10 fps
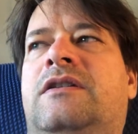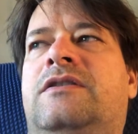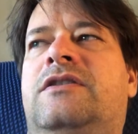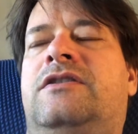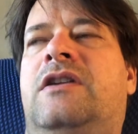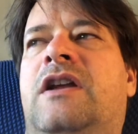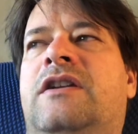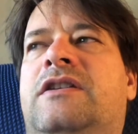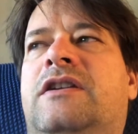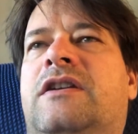Just trying
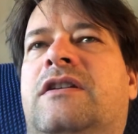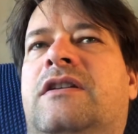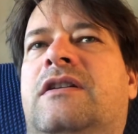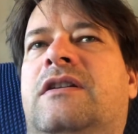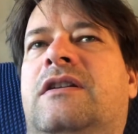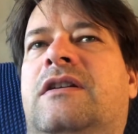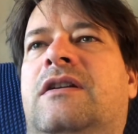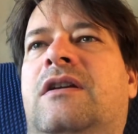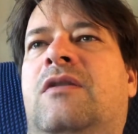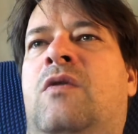to
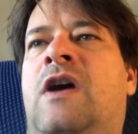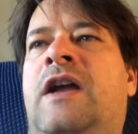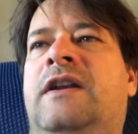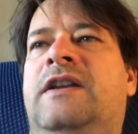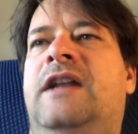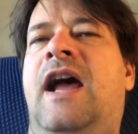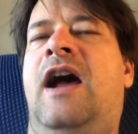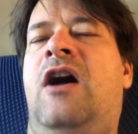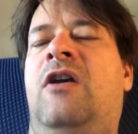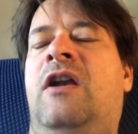wind
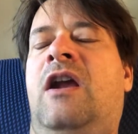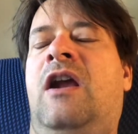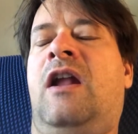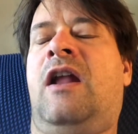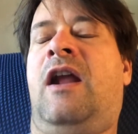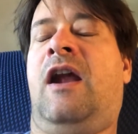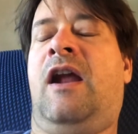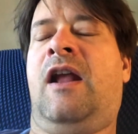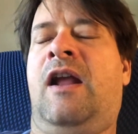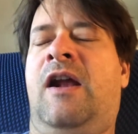down
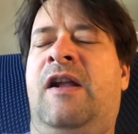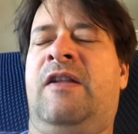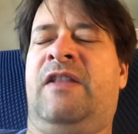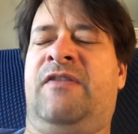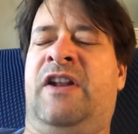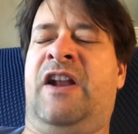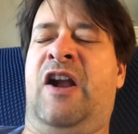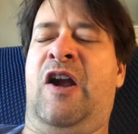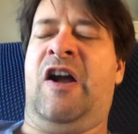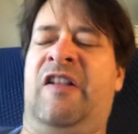living
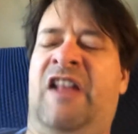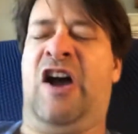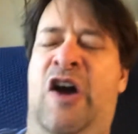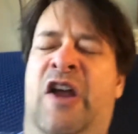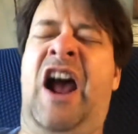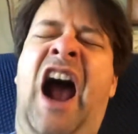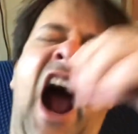here alone.